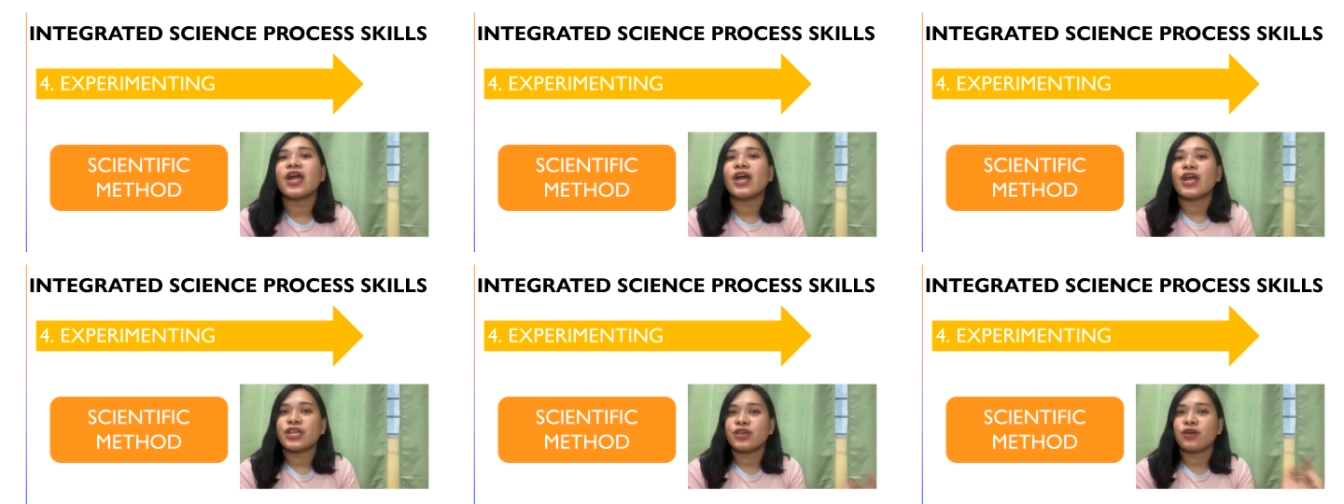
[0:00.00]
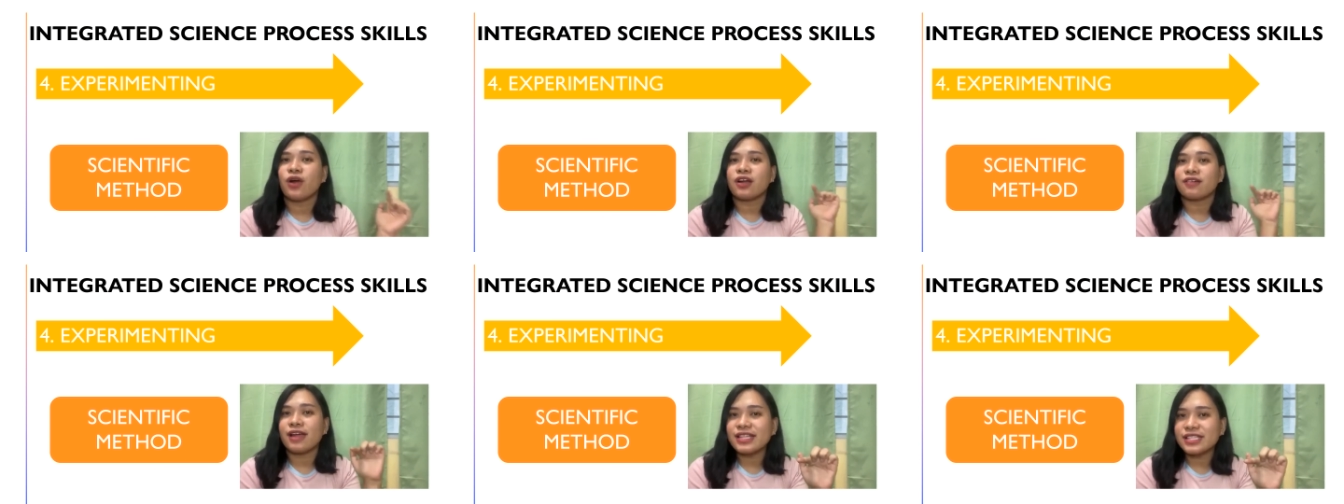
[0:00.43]
you are
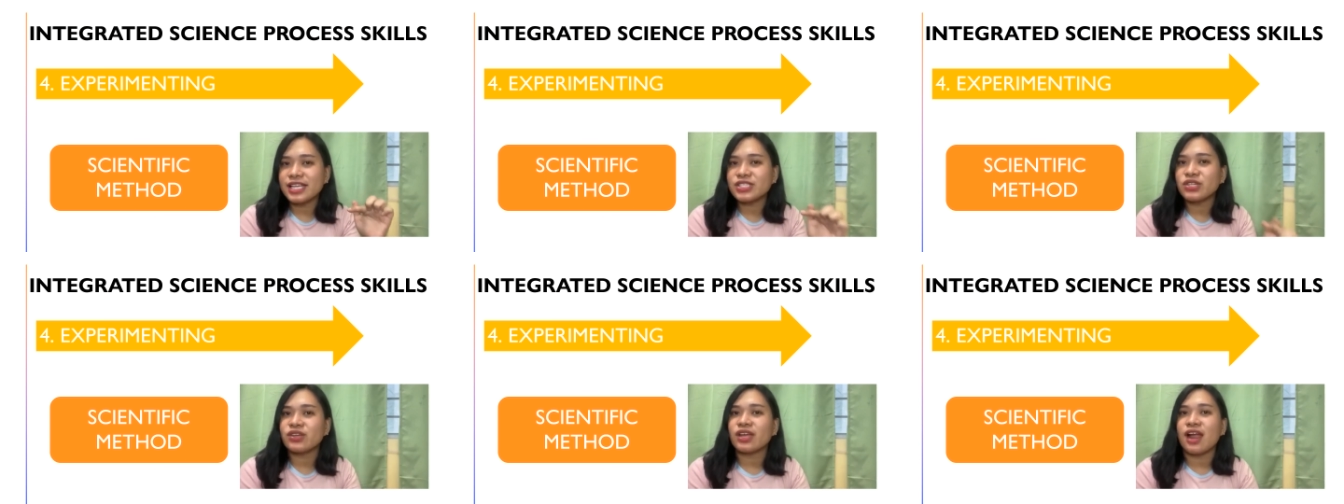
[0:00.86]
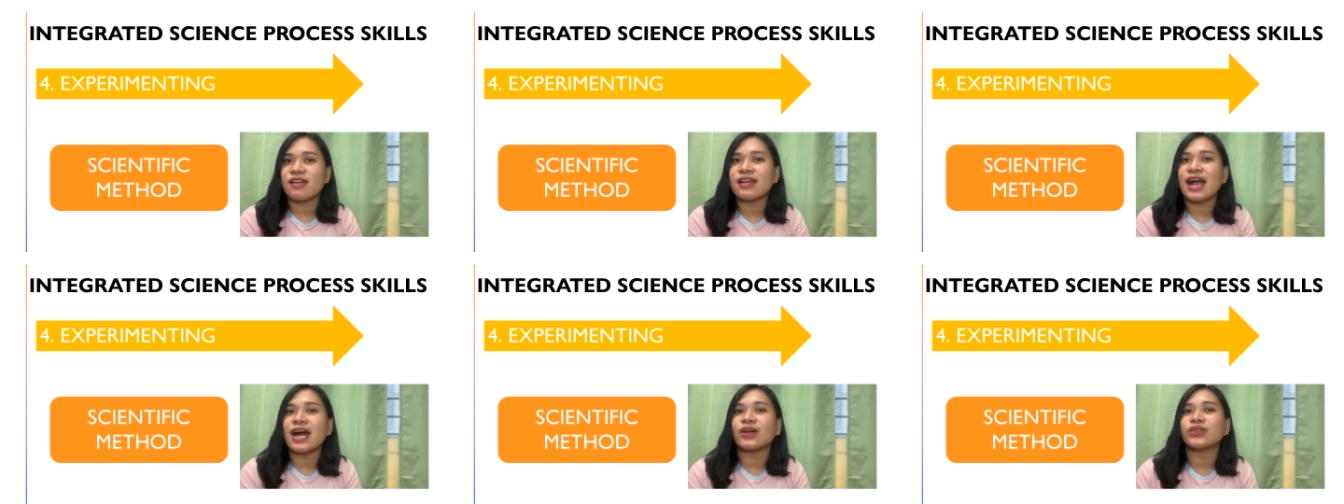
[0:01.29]
ready to carry
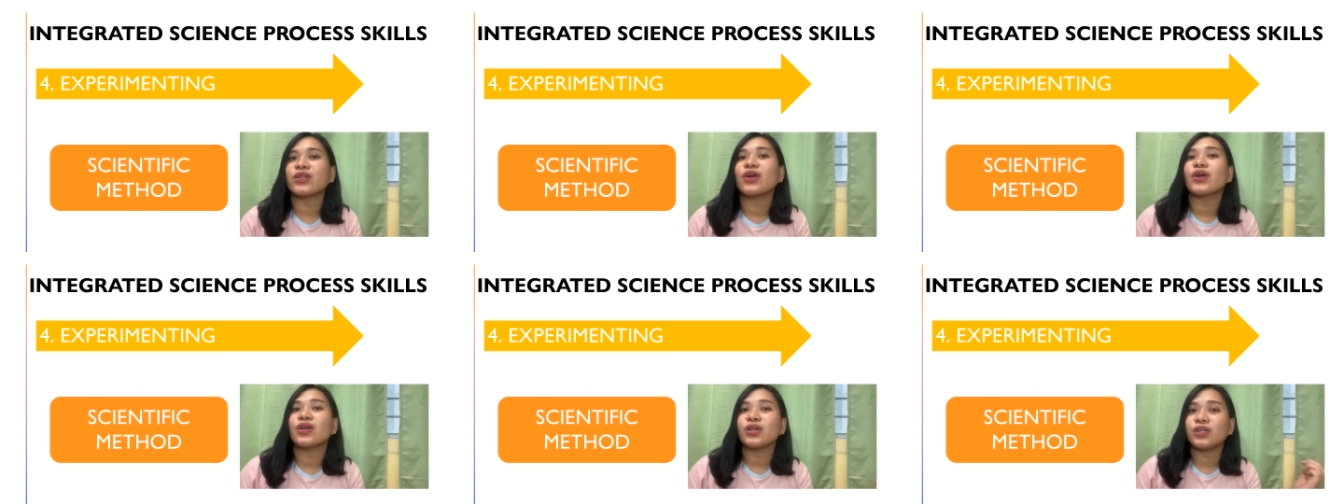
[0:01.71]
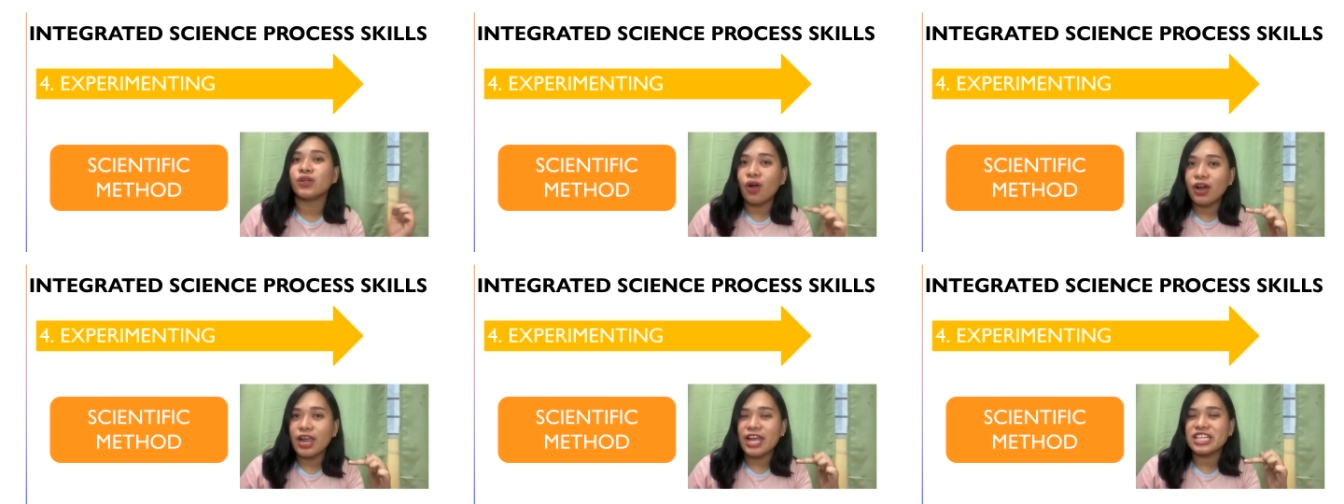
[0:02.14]
out your
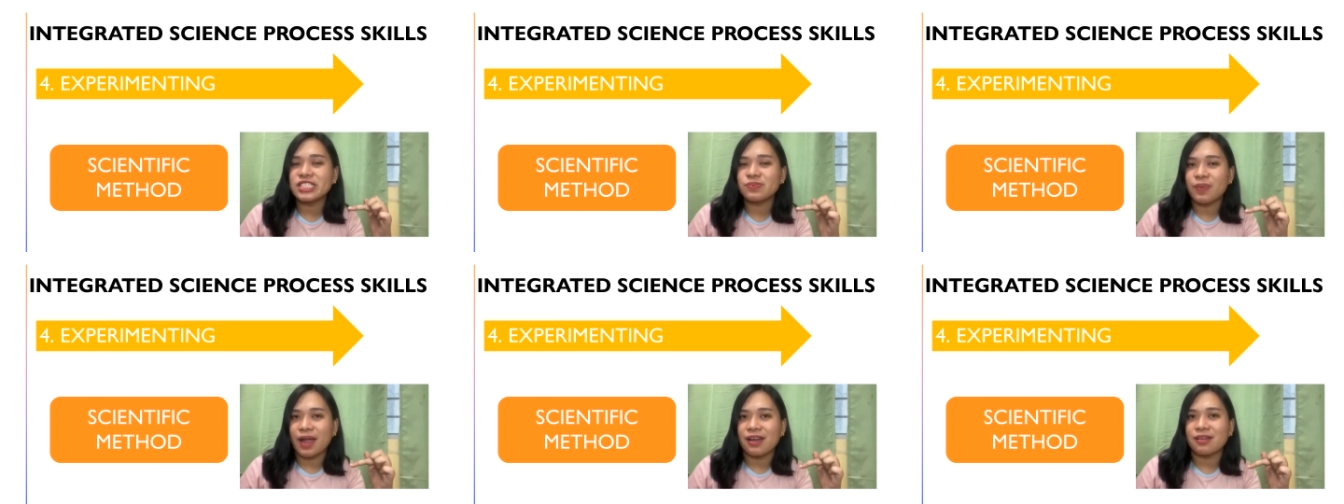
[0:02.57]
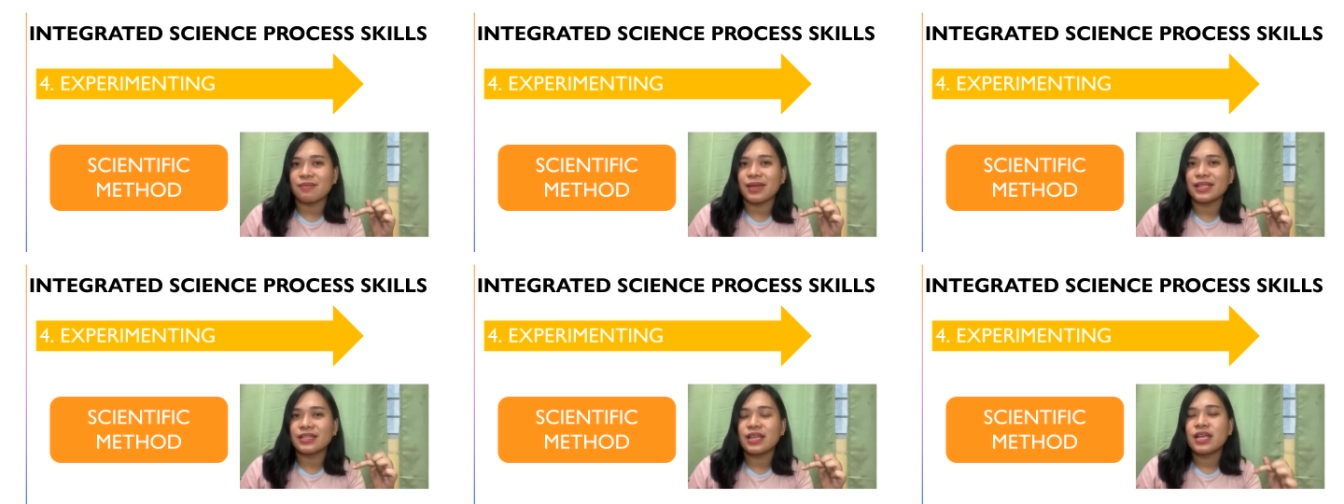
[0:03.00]
experiment.
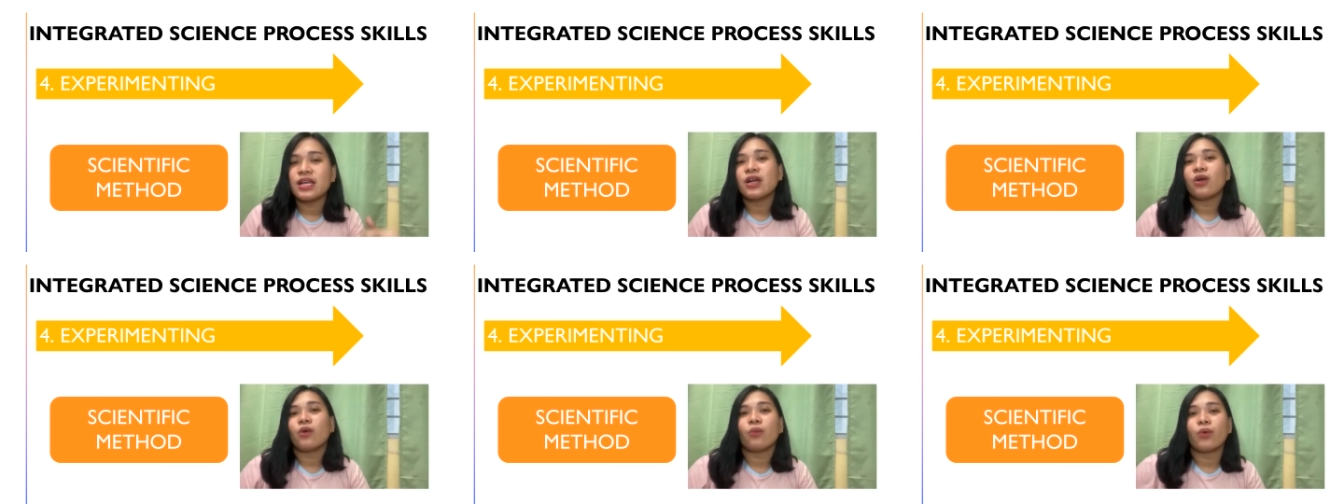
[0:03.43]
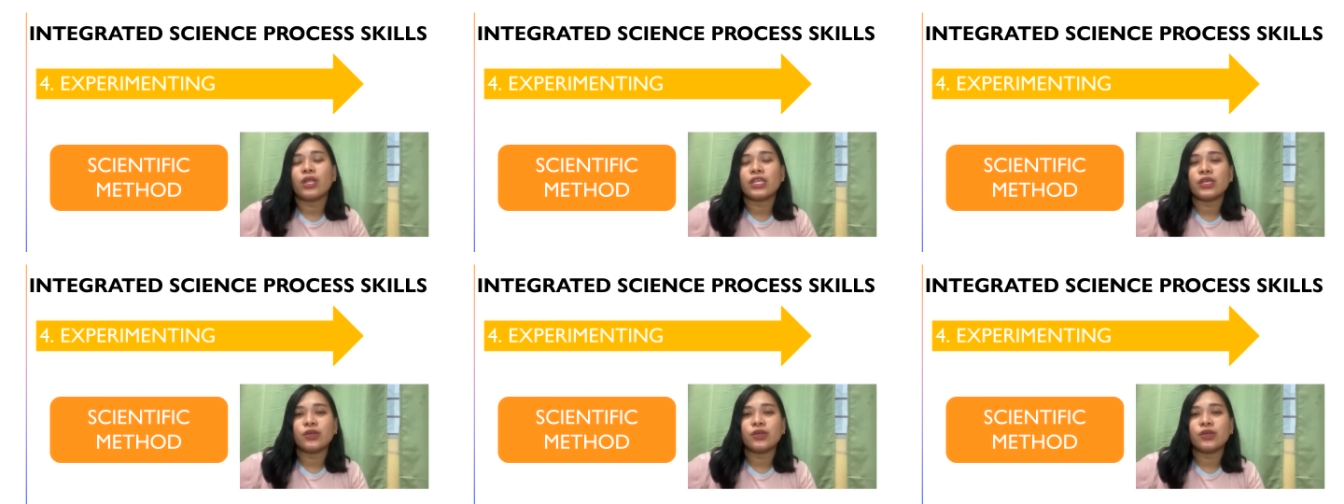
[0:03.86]
When you